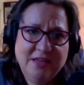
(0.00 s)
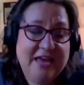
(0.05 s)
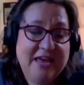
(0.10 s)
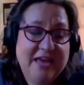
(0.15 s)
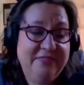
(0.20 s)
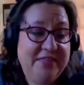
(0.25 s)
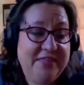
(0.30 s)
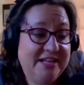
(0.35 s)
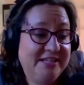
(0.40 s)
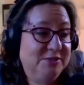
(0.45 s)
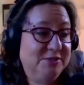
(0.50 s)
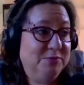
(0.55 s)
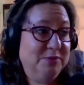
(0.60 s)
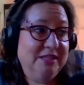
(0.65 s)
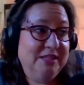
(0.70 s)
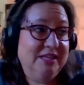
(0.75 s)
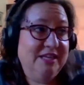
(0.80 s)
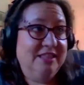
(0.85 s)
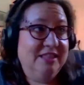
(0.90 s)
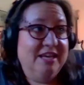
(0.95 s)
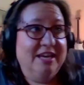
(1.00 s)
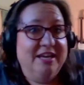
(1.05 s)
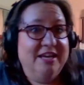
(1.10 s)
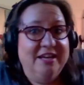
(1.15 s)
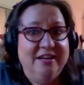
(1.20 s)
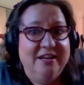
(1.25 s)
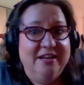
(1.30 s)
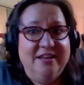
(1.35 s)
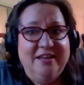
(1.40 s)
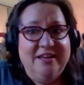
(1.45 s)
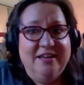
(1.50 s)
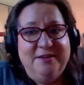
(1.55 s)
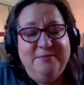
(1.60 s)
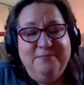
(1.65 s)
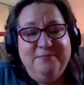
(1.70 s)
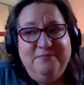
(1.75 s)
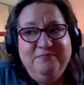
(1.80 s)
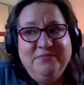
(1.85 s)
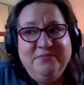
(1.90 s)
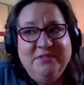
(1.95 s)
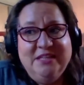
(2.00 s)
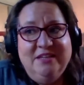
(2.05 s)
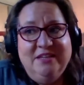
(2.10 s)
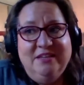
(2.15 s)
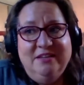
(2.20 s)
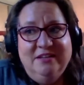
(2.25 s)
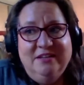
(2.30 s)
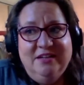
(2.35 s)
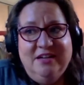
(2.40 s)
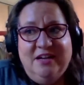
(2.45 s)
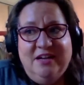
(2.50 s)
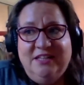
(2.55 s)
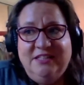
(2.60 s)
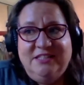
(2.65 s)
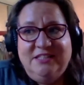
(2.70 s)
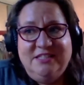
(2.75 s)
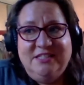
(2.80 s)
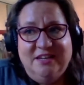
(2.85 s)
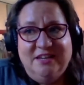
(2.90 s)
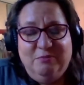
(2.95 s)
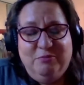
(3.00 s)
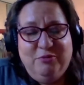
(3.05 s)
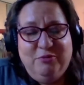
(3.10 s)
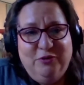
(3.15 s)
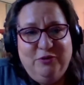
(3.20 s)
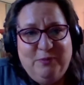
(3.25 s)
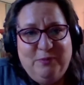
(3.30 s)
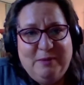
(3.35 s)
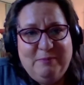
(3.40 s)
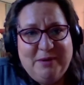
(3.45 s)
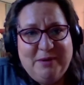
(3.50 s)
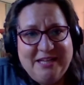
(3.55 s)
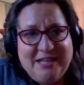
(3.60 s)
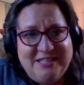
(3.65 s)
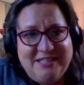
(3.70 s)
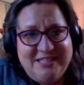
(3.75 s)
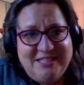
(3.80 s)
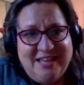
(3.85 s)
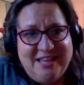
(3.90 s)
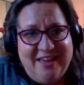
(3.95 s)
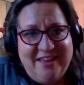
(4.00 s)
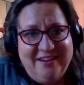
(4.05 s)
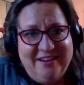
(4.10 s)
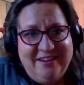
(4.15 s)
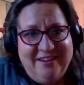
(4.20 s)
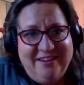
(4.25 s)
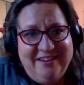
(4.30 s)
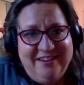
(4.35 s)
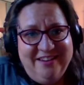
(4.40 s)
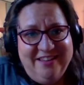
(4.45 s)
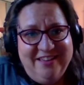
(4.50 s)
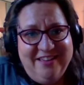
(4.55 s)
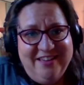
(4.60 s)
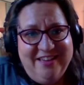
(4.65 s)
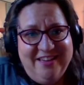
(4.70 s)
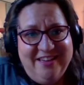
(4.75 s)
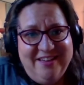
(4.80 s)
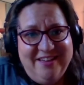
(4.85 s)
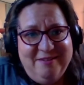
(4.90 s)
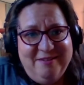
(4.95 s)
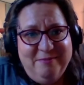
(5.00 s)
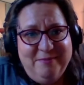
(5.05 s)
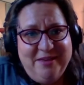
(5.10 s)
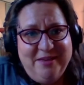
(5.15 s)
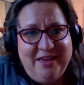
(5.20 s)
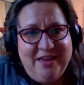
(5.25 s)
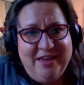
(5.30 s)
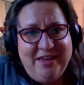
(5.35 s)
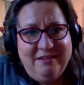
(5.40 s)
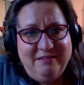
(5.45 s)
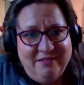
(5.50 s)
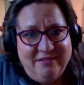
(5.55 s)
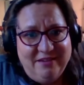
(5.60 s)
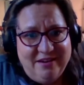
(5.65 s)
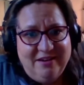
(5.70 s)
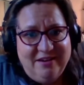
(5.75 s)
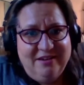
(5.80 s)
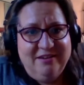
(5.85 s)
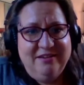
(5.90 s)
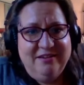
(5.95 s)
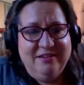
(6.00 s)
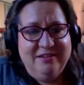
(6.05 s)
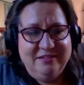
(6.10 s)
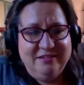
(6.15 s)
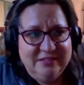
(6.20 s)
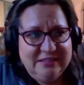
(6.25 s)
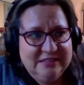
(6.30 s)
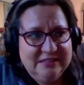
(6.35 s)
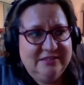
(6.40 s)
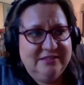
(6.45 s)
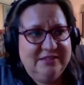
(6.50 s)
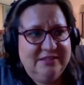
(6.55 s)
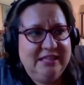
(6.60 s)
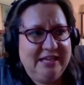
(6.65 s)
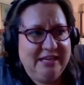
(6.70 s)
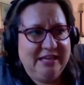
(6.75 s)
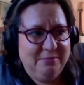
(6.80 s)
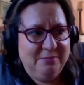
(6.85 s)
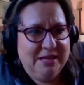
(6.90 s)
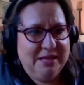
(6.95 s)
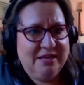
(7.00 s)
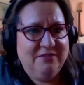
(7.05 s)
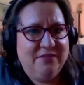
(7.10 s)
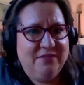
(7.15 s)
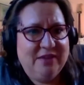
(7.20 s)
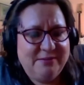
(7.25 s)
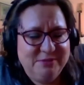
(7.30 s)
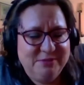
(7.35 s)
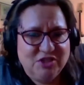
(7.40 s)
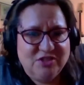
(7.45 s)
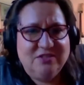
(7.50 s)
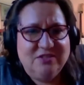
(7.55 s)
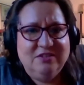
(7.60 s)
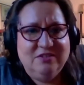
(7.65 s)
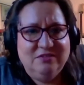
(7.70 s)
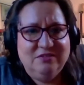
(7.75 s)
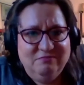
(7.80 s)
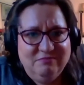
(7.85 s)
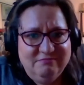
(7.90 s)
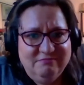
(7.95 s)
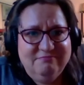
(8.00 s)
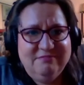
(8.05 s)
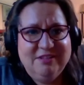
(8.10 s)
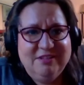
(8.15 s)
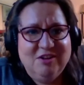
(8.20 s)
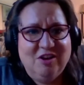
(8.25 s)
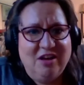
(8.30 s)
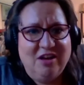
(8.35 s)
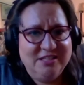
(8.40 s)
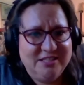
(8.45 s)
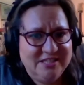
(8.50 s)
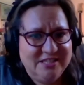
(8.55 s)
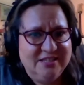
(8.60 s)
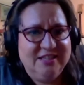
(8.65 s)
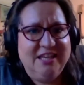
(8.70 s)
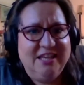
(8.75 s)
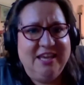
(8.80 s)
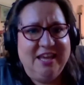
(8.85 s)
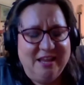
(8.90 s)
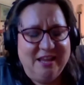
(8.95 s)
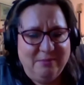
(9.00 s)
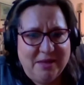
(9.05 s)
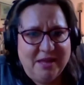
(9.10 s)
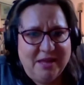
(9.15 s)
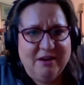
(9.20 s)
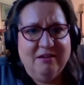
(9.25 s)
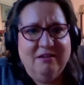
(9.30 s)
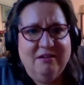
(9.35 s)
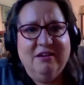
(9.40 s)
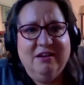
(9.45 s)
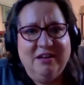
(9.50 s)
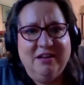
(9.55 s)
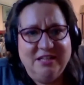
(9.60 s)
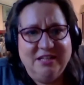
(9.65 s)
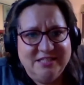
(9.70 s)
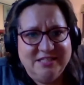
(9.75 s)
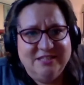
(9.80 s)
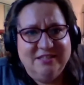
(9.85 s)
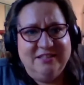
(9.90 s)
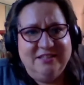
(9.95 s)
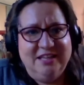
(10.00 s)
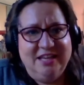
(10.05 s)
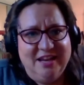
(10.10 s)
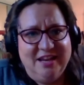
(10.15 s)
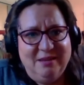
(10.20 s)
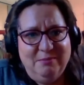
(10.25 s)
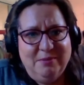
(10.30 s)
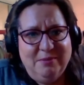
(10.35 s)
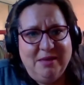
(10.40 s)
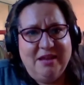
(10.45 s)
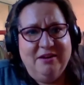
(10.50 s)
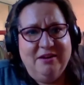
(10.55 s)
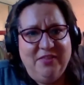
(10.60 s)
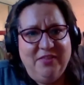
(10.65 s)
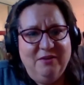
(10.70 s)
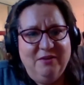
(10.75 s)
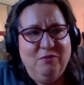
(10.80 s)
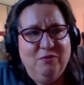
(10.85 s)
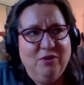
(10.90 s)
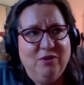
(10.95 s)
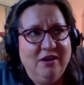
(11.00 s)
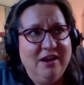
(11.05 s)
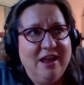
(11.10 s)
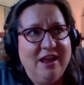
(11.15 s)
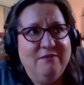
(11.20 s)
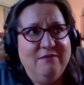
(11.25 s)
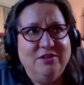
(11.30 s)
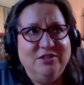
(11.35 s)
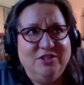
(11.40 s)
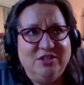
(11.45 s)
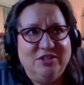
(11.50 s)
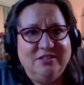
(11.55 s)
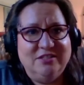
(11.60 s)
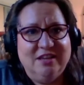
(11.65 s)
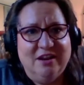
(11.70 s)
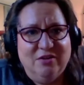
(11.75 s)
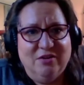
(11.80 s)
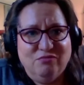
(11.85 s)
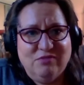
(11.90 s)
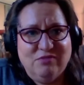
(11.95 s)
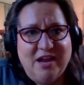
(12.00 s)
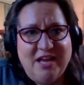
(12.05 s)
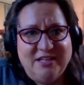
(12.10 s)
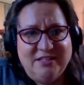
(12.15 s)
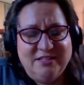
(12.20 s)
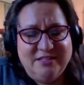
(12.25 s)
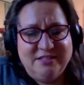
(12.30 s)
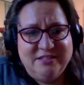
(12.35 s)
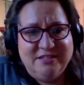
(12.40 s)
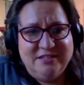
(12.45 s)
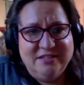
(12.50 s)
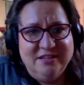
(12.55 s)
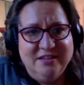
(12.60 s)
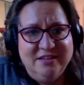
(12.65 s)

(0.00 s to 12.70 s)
And that's really that constant improvement mindset, and lean manufacturing, just constantly getting better, that we're never just going to rest